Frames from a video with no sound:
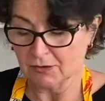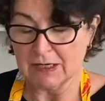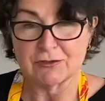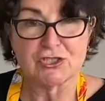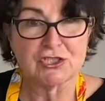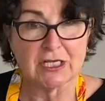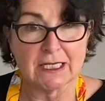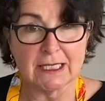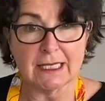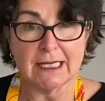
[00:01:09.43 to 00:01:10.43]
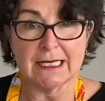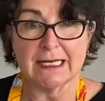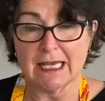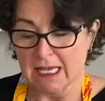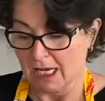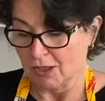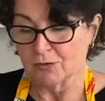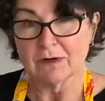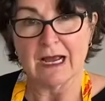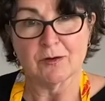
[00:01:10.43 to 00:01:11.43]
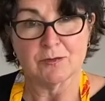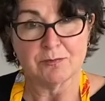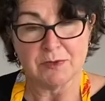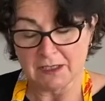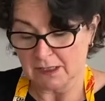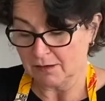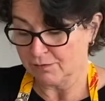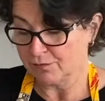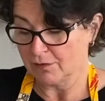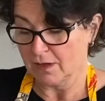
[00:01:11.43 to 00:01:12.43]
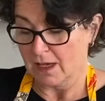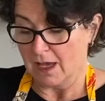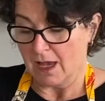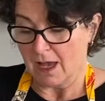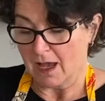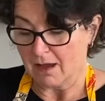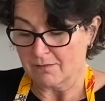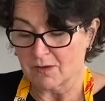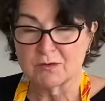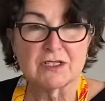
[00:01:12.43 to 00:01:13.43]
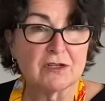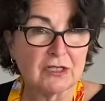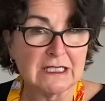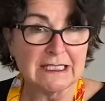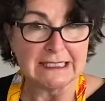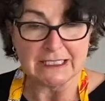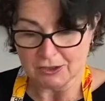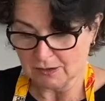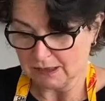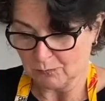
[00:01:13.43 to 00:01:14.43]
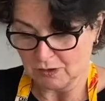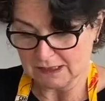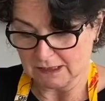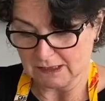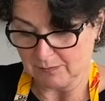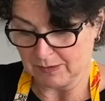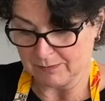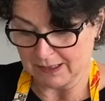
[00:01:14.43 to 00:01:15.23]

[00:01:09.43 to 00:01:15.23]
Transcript: ground chicken, ground beef, um, those are a little leaner, it works a little bit